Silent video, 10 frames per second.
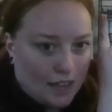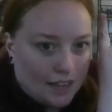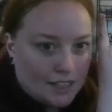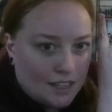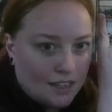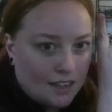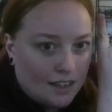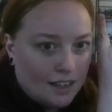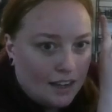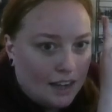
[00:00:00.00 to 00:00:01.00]
that
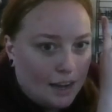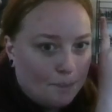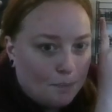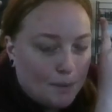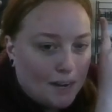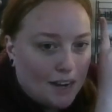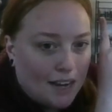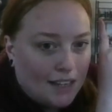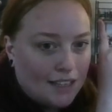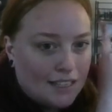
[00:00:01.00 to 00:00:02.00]
bear
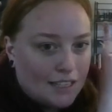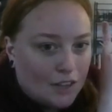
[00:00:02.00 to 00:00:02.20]
head is.